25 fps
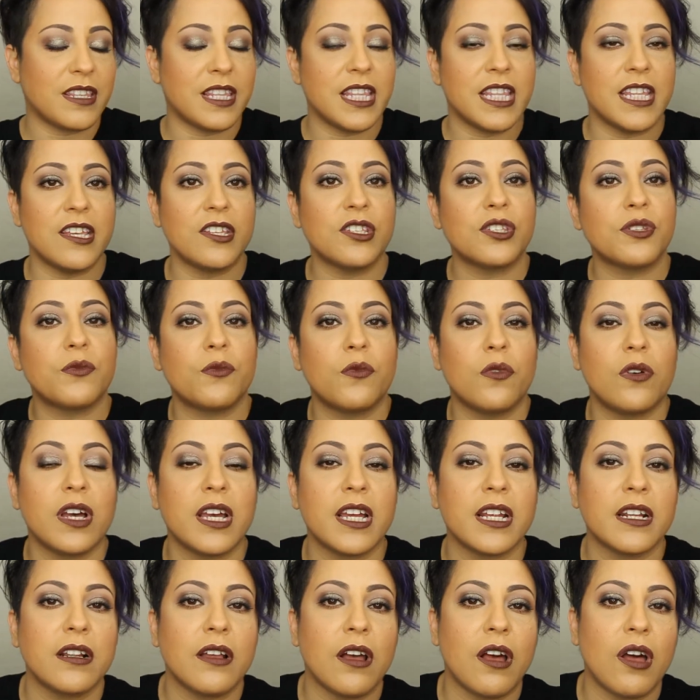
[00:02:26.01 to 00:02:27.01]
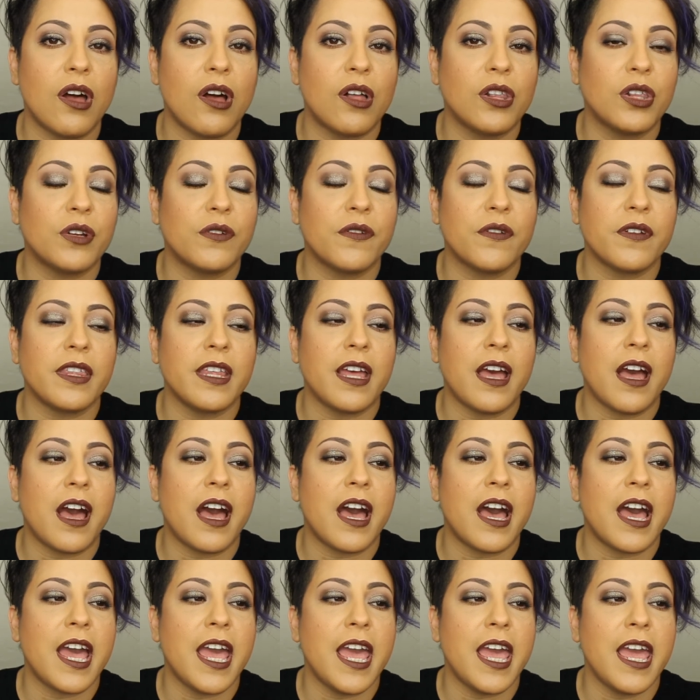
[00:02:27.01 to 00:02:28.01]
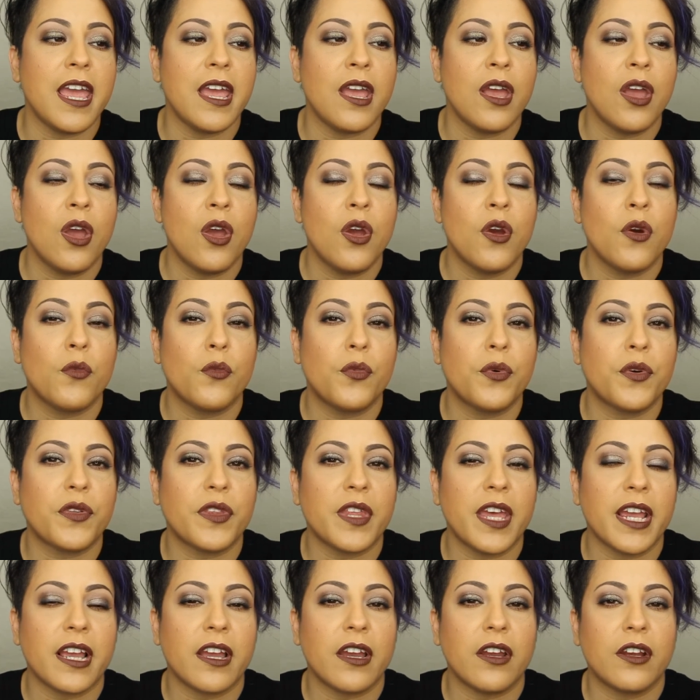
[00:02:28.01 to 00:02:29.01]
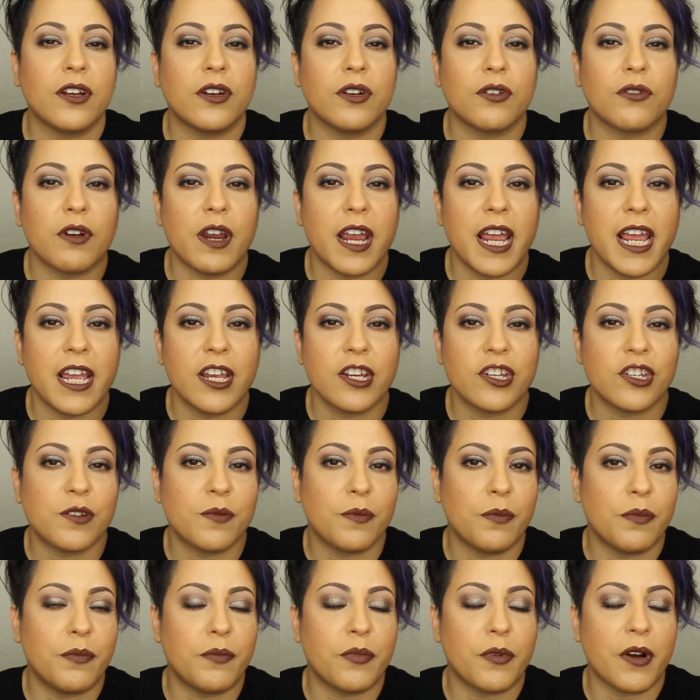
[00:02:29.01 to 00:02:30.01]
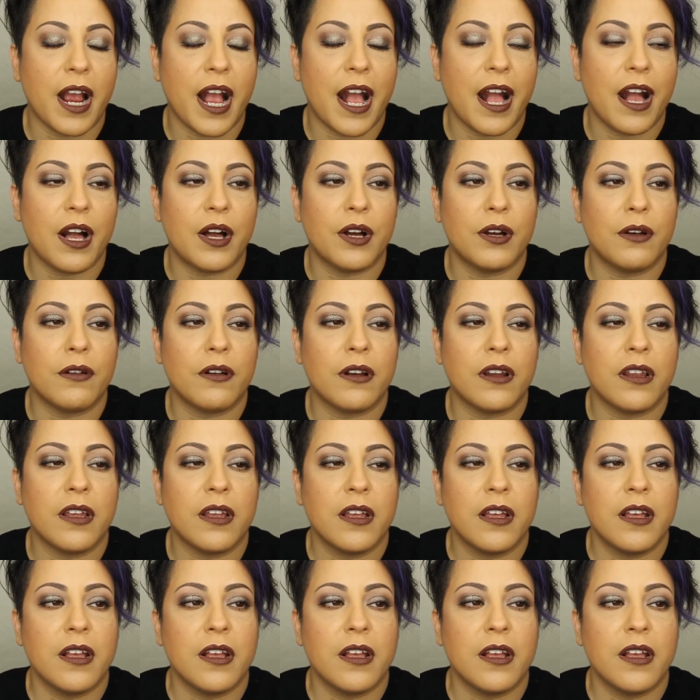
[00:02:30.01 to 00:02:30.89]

This one all over the eye with like a grayish brown